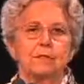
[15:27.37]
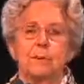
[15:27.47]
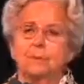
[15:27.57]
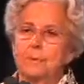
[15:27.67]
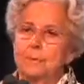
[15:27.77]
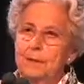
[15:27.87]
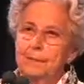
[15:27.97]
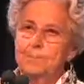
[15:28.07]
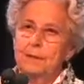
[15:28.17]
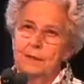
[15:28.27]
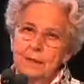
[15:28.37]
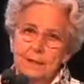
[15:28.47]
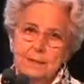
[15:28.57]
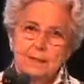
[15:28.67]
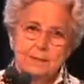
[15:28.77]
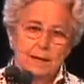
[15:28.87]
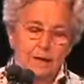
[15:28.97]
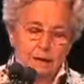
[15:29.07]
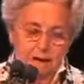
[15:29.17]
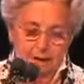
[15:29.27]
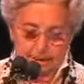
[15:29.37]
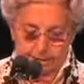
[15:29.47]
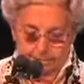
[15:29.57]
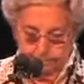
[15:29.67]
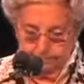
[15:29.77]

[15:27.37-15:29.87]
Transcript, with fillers: people in his, um,